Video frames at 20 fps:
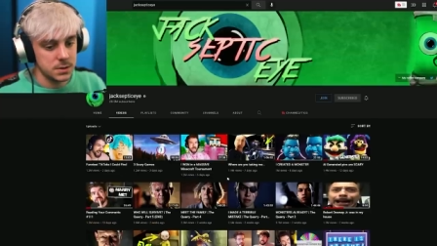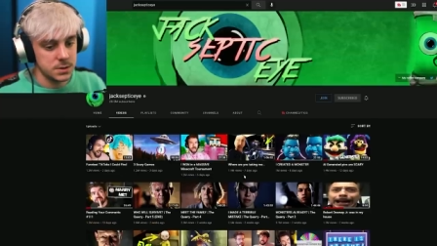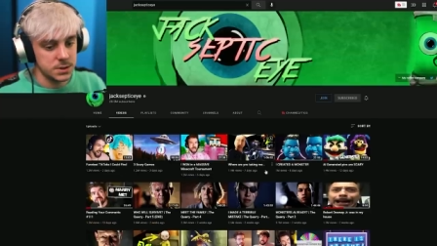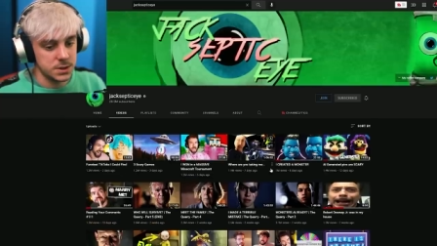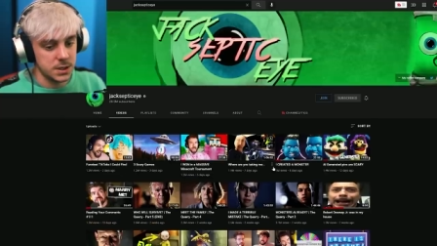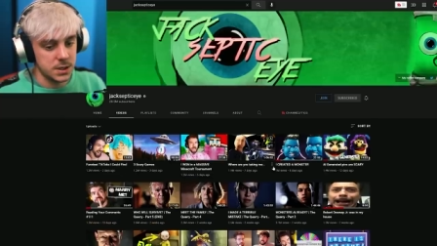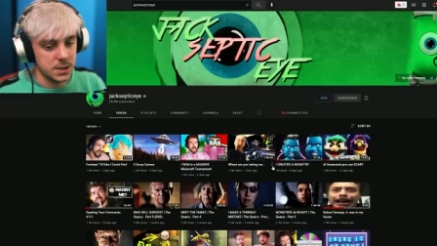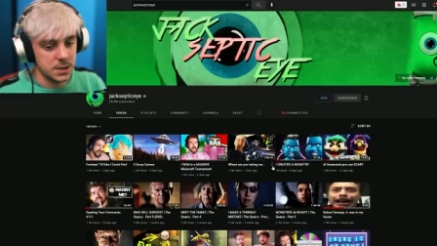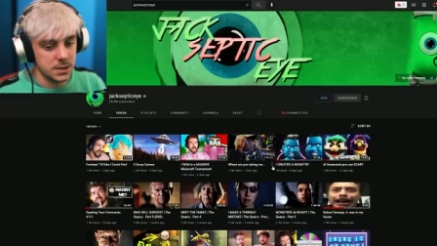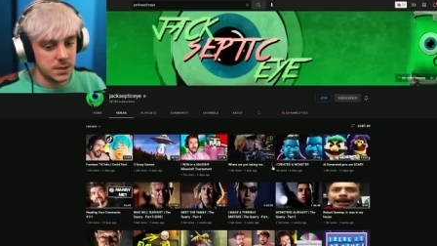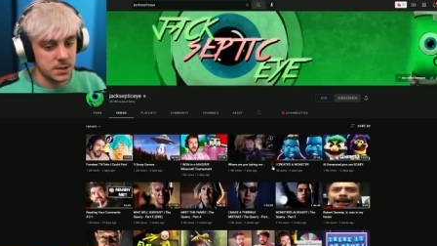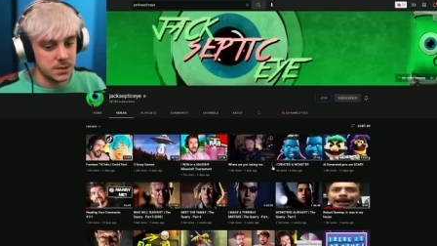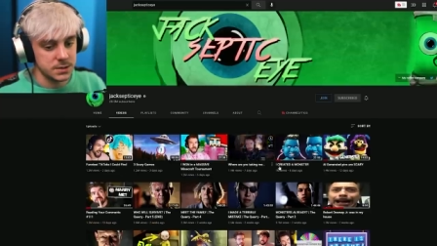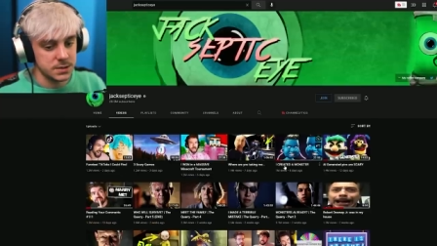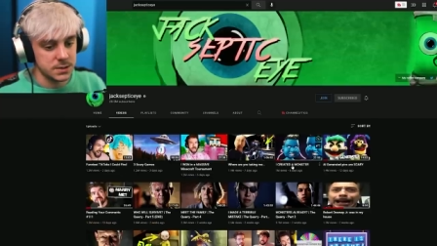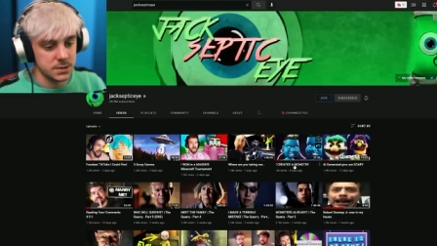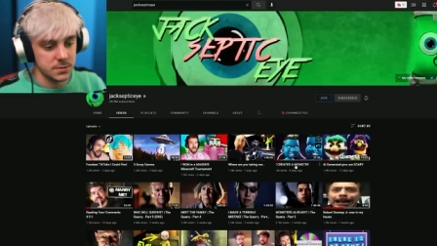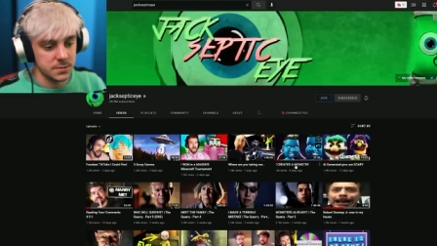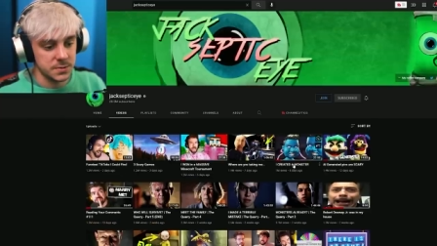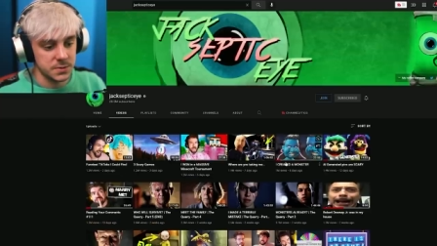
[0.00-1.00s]
Sean
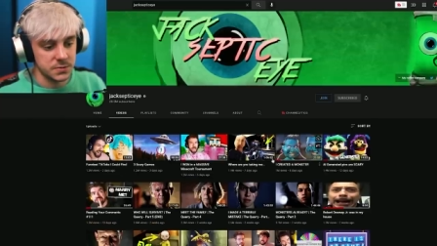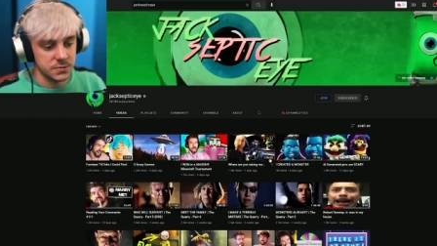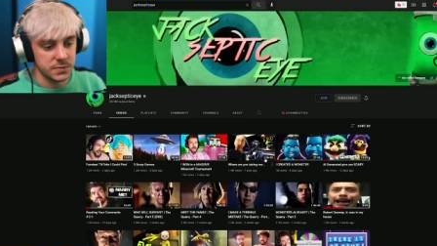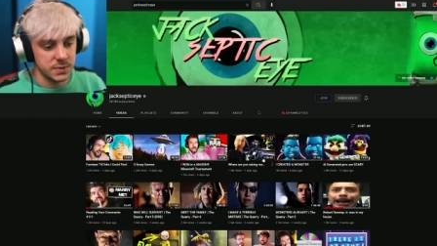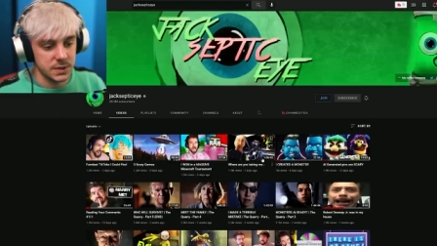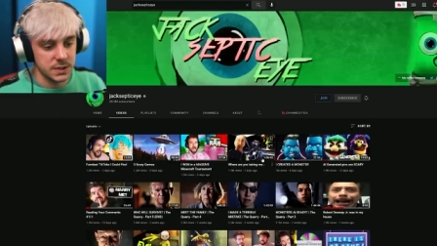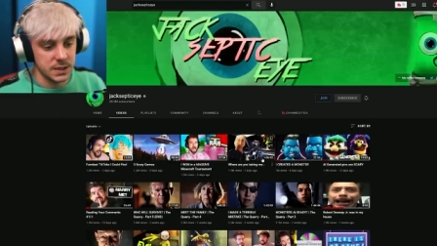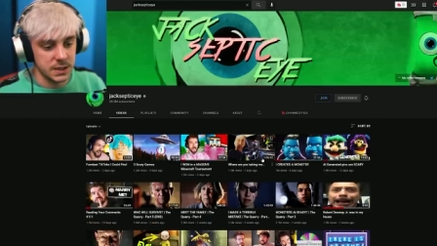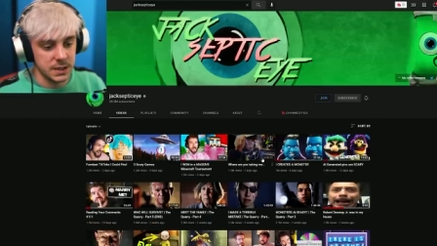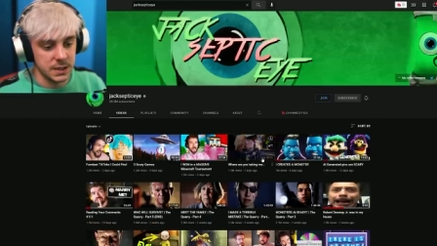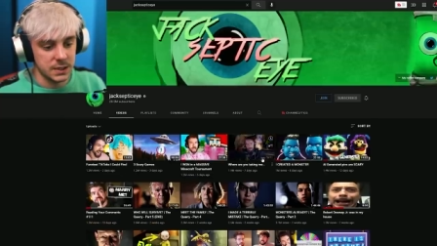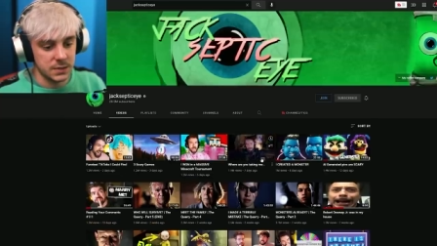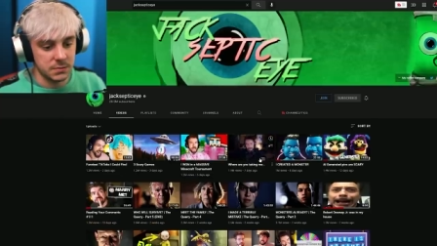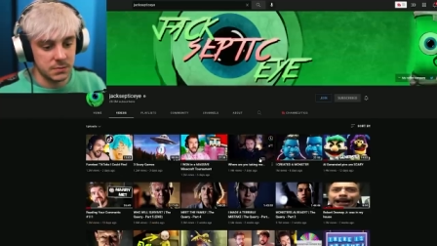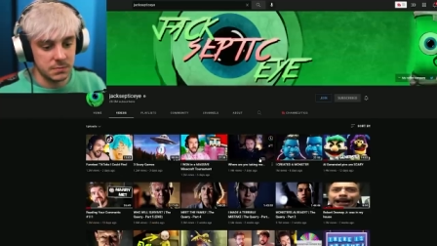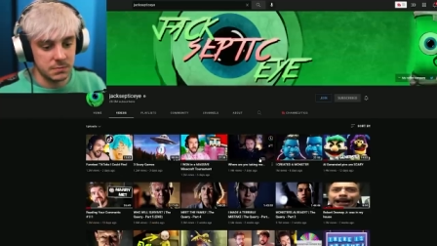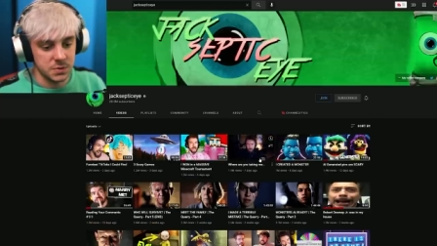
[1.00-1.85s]
also between like